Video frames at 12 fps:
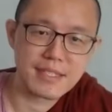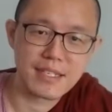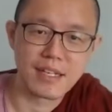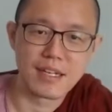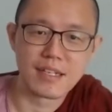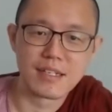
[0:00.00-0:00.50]

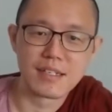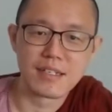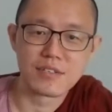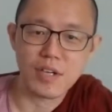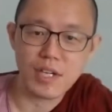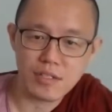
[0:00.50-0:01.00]
Yeah.
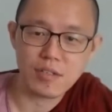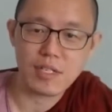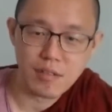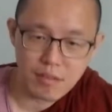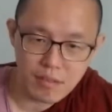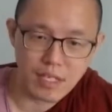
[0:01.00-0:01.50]
So I told
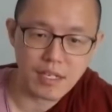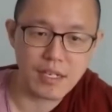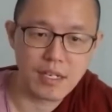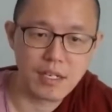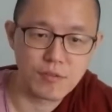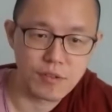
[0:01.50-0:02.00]
her, "Okay,
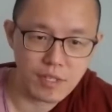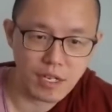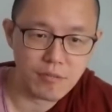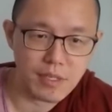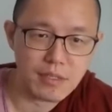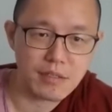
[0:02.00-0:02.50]
if you tell
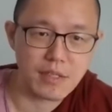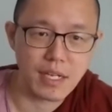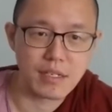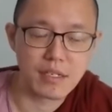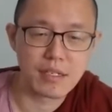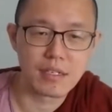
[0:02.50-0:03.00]
me
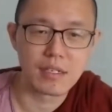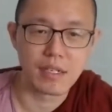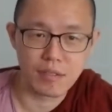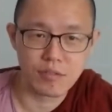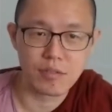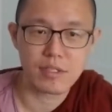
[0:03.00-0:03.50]
that they
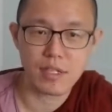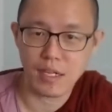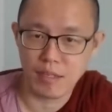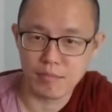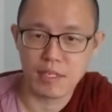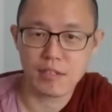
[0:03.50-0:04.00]
are doing that, I
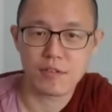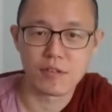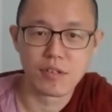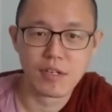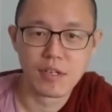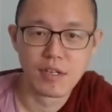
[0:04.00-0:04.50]
believe you."
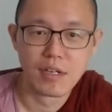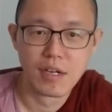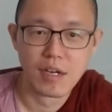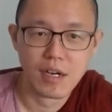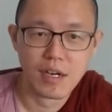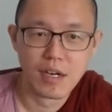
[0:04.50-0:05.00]

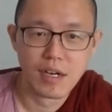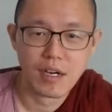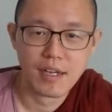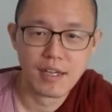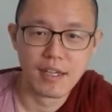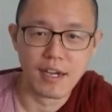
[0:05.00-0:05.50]

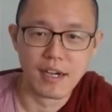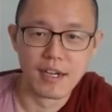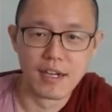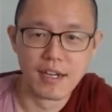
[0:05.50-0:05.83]
Yeah.